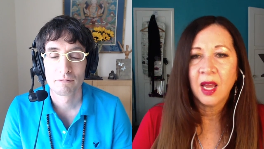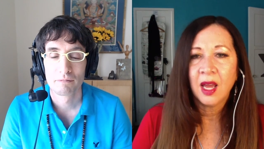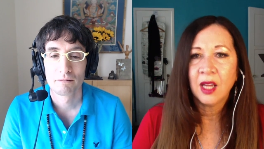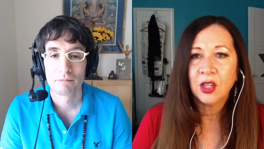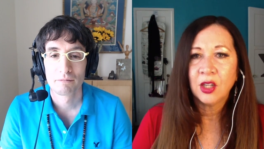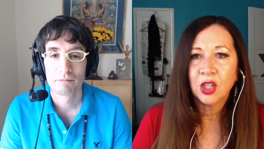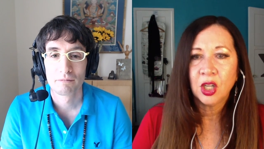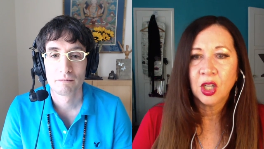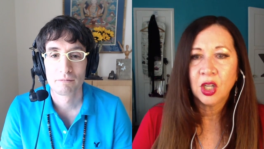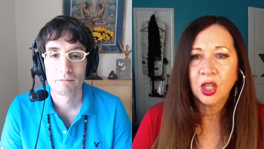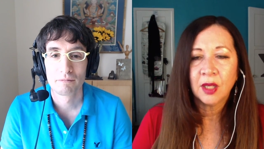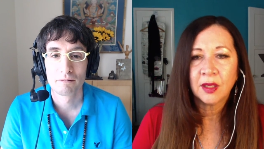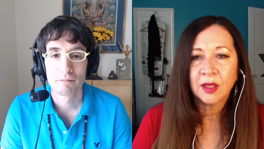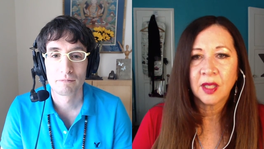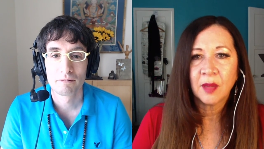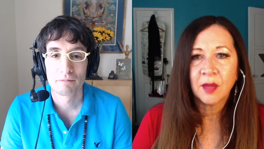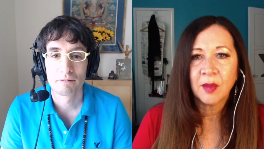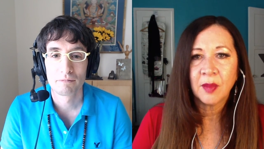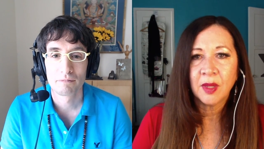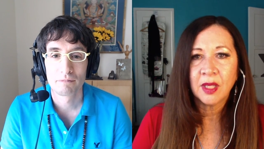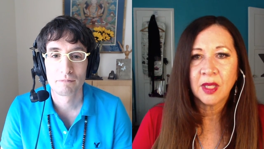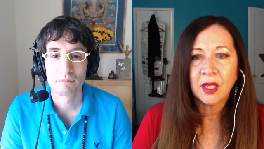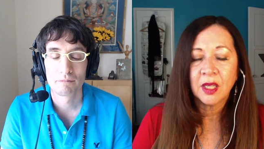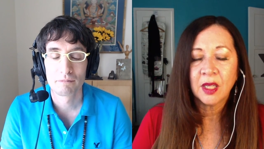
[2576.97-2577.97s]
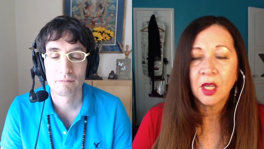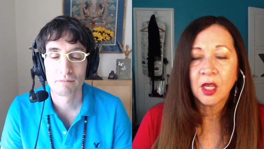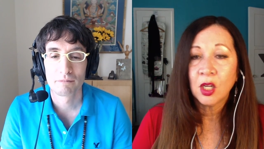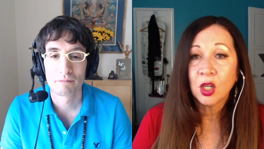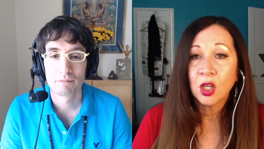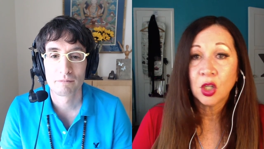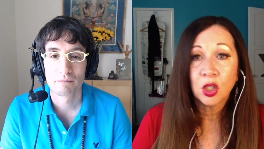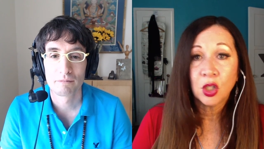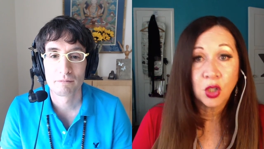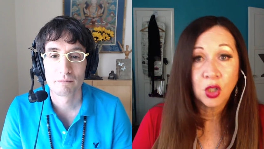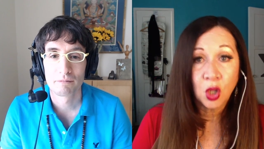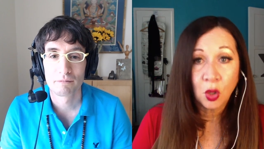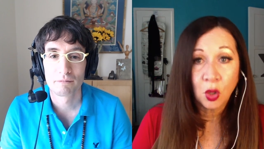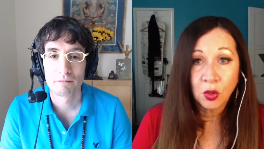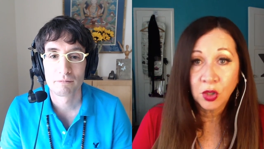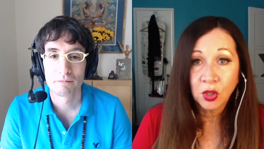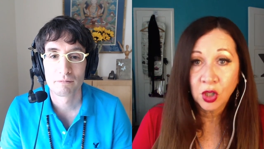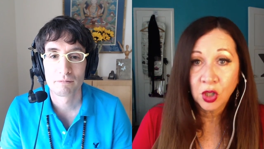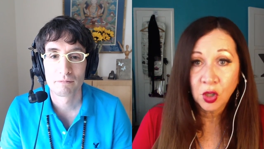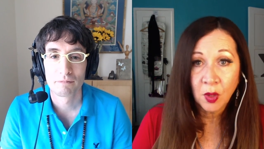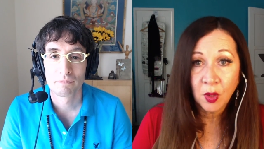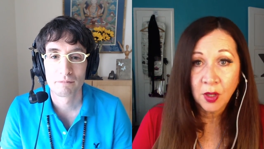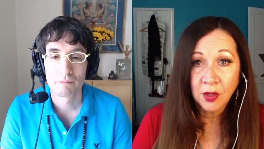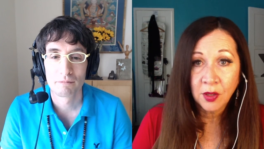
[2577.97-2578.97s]
Speaker 1: And she looked at me and said,
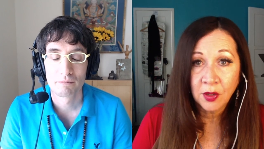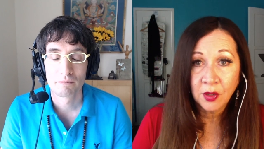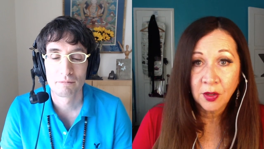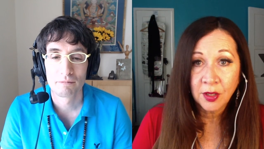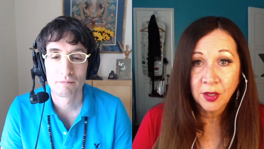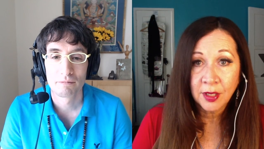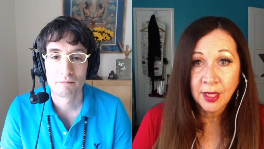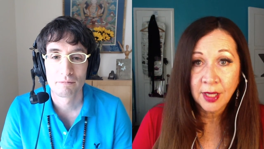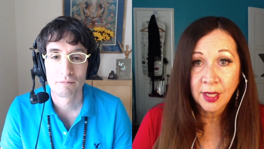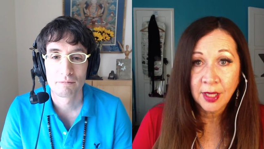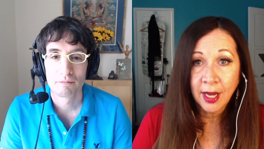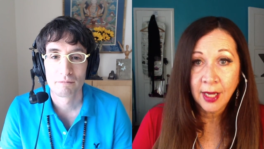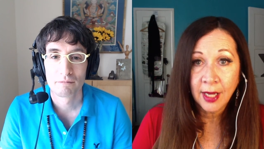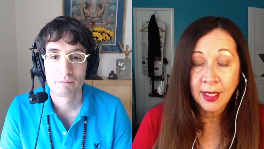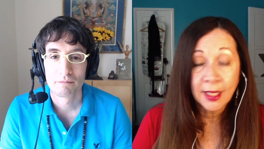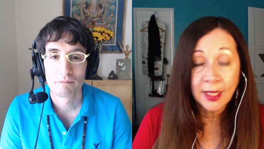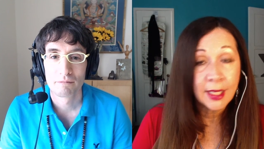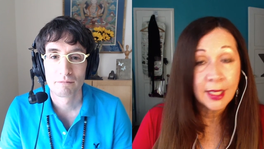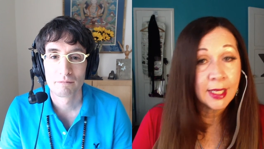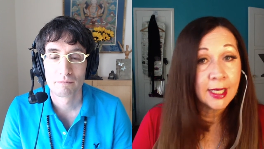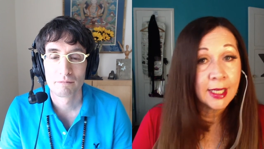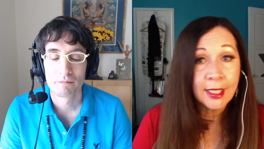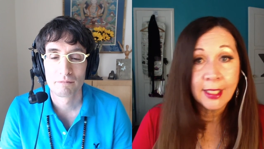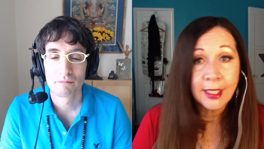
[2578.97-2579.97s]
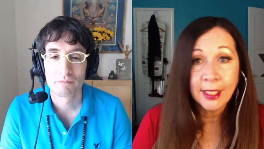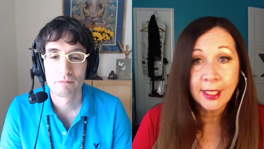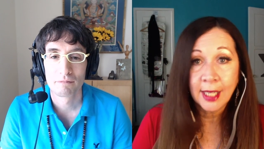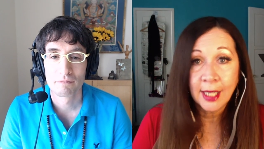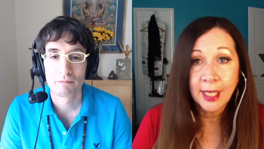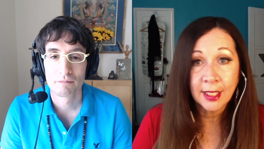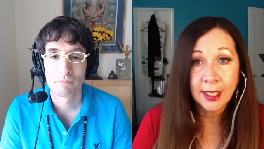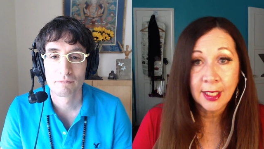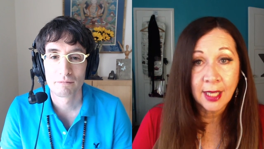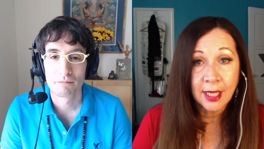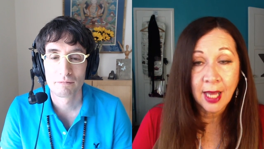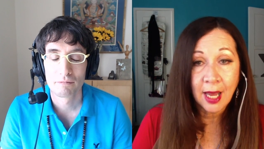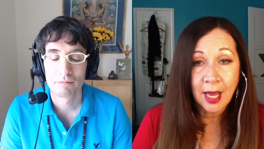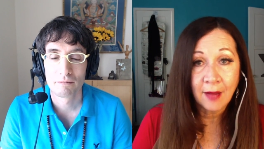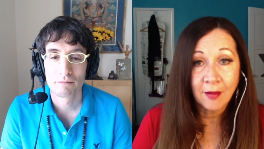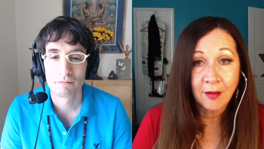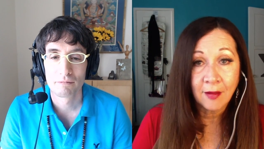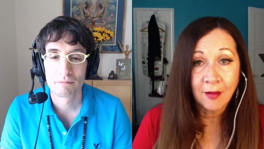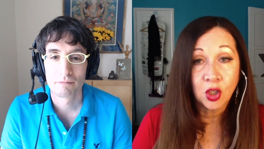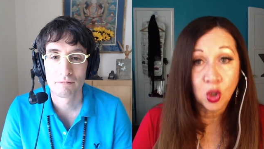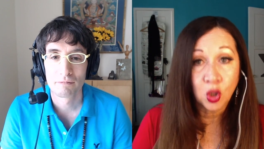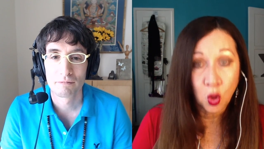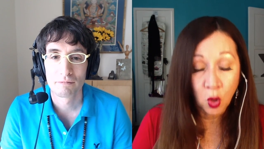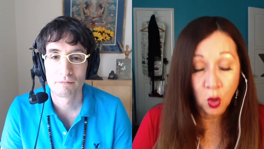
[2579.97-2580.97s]
don't you understand? He doesn't have
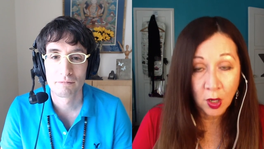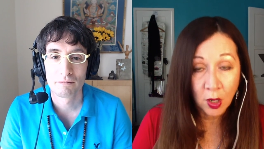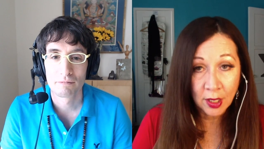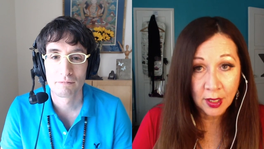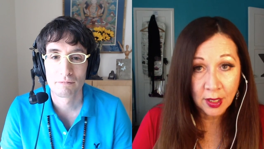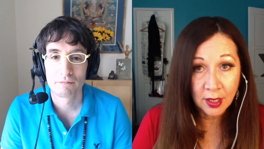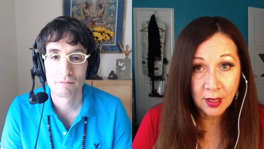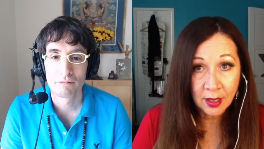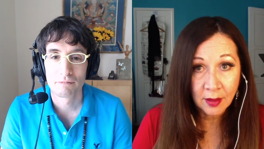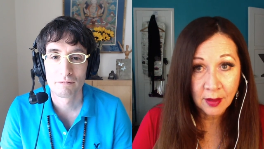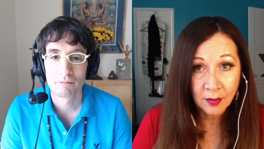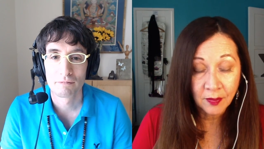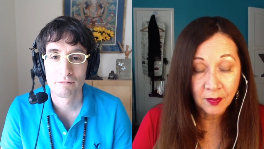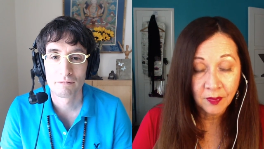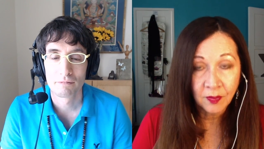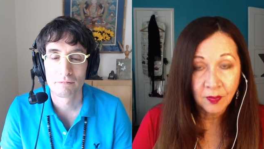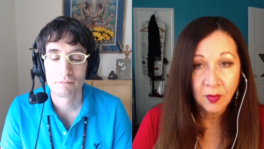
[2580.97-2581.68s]
a choice.